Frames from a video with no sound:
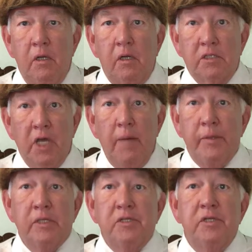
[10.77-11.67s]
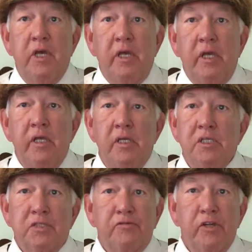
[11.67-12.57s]
Our topic today
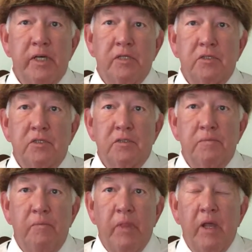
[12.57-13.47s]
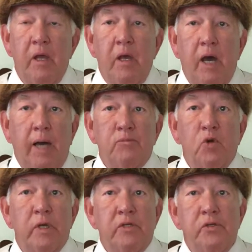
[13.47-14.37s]
is flints. I'm
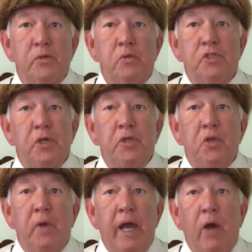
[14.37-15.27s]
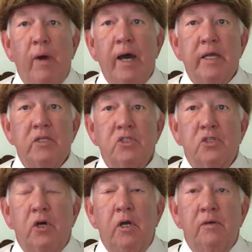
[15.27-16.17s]
going to show you how I
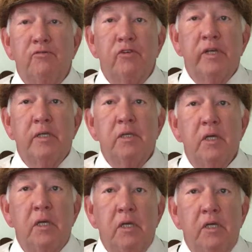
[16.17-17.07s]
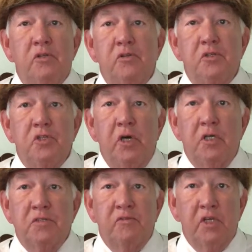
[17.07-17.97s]
install a flint into the
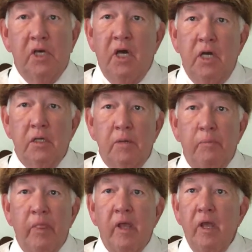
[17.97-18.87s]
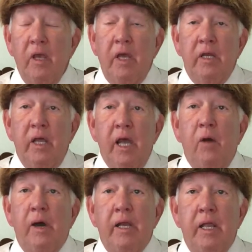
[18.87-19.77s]
jaws of the cock and
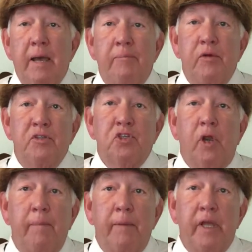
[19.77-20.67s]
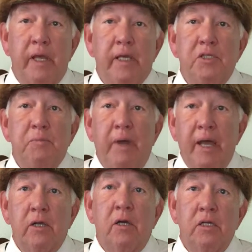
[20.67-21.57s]
how I nap a sharp edge
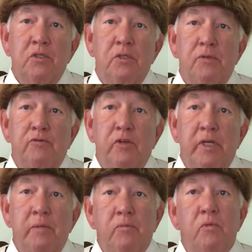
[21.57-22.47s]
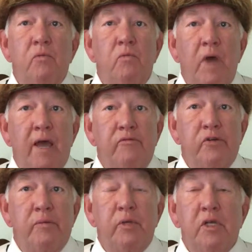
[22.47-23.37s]
back onto the flint
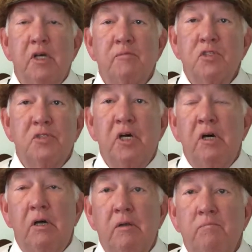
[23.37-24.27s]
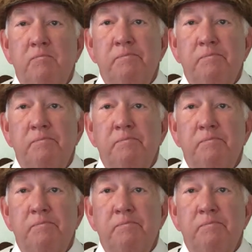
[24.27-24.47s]
after it becomes dull.